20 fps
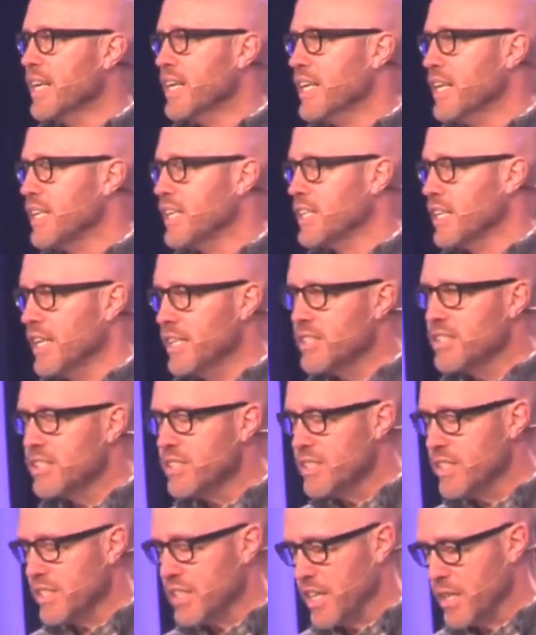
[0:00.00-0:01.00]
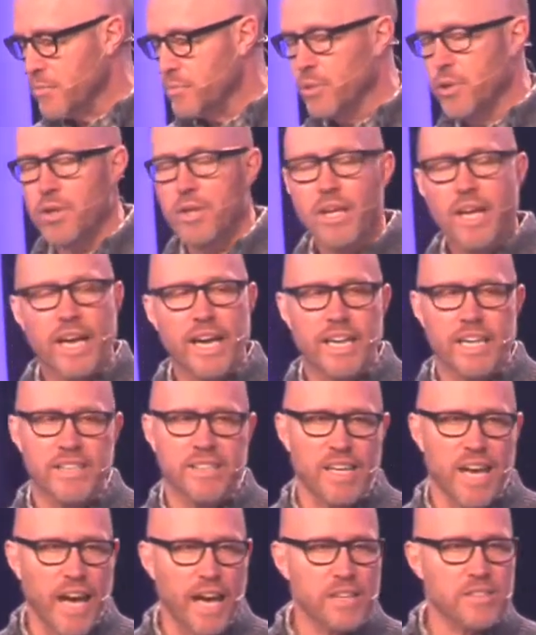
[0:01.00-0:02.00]
He cleanses the temple and
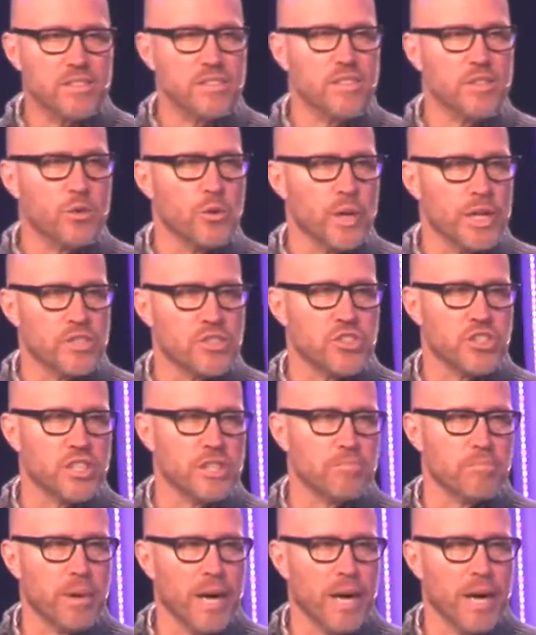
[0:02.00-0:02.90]
he's asked the question